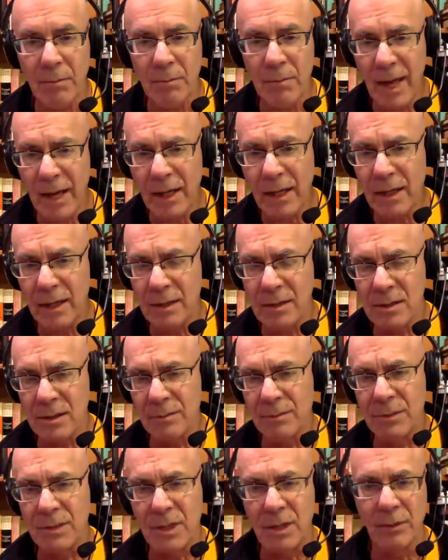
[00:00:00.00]

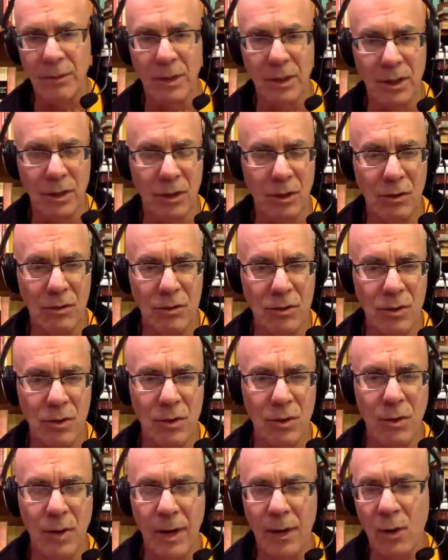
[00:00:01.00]
mechanisms that we
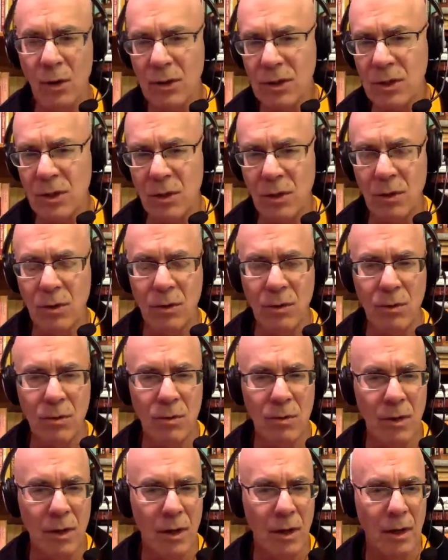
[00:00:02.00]
do? And
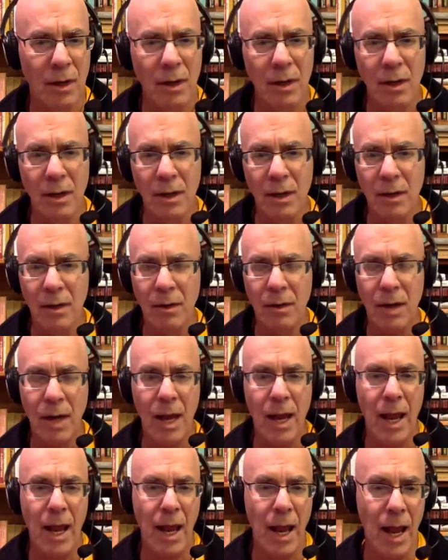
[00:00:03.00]
also,
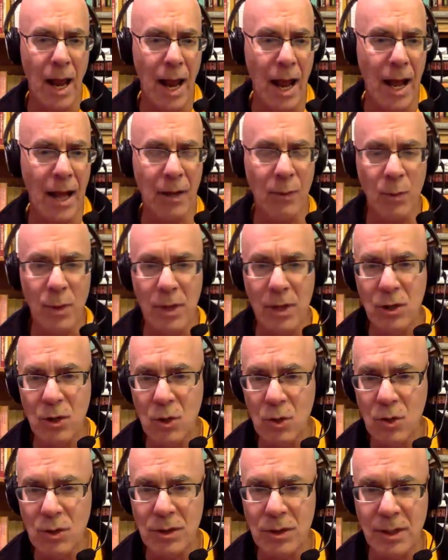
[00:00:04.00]
how do we
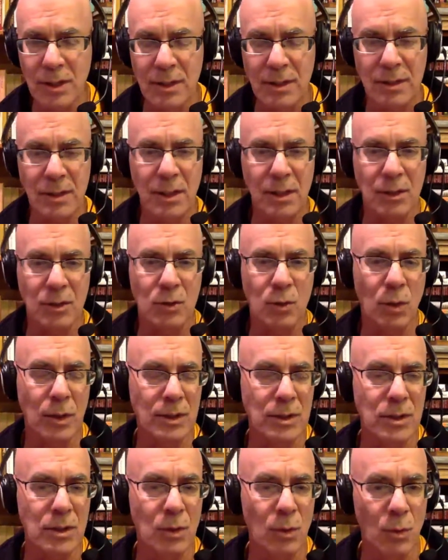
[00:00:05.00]
use these things?
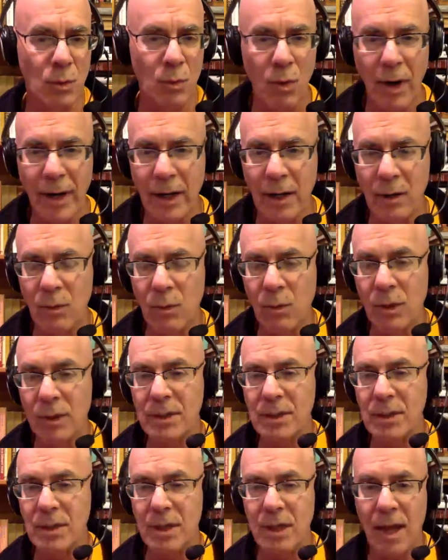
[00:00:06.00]
What's the right?
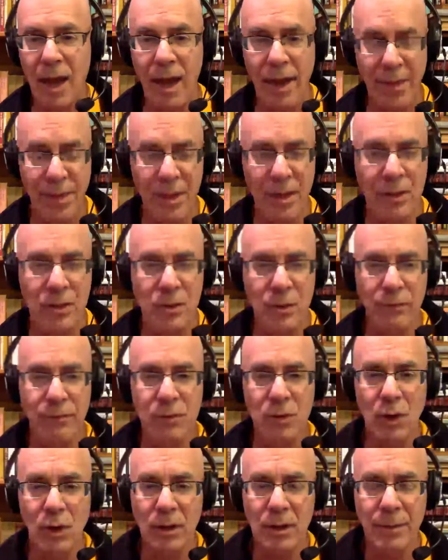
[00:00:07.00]
What's the ethics? We've
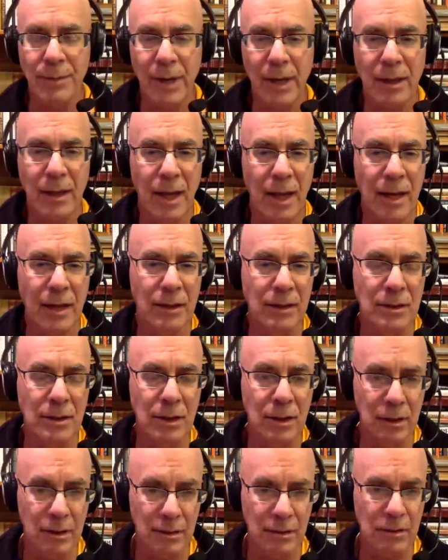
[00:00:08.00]
talked about that
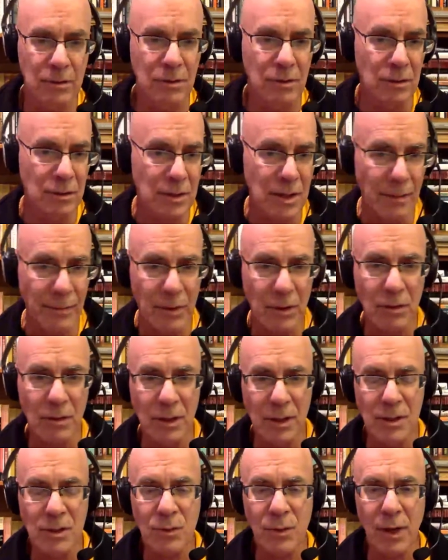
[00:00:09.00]
to some
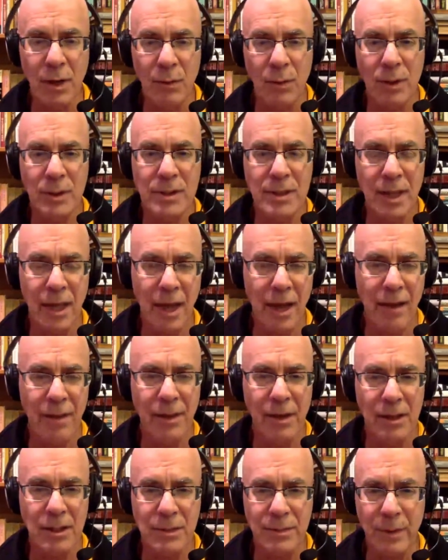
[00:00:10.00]
degree as well. What's the
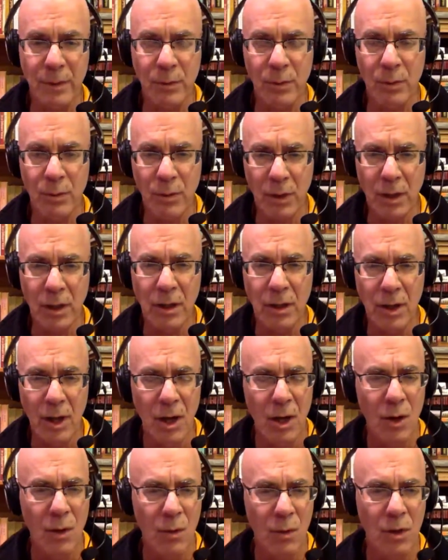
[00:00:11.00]
ethics? But we're really
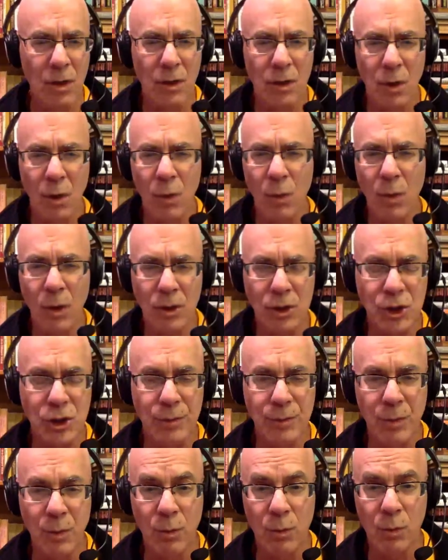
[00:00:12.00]
want to go, what
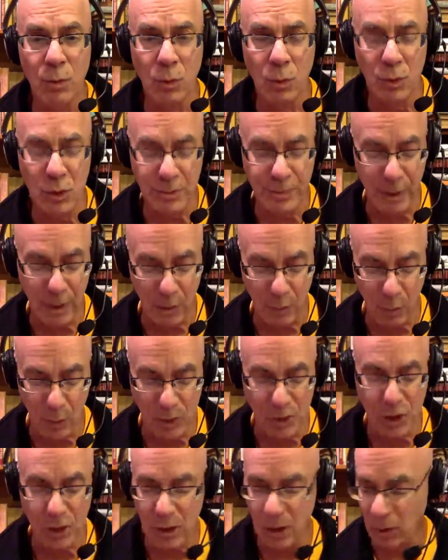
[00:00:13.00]
should the rules be?
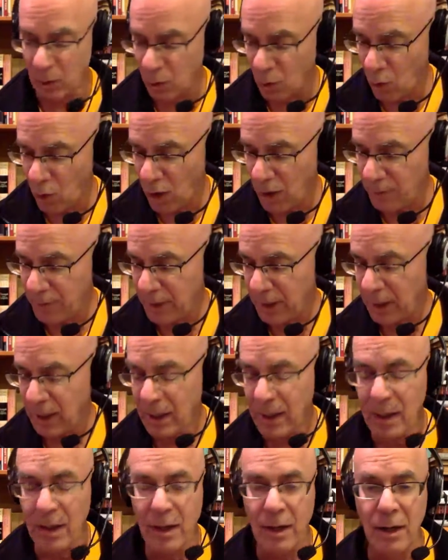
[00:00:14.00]
What should the law
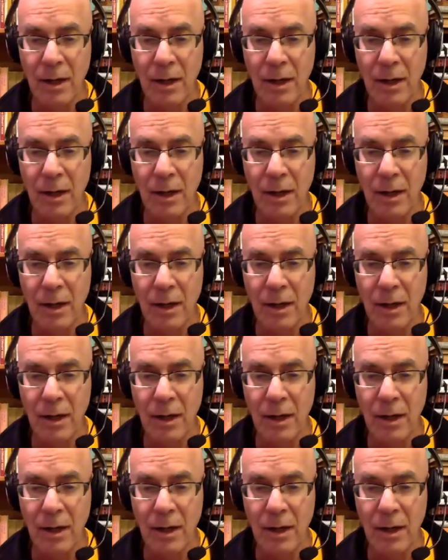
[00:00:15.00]
be?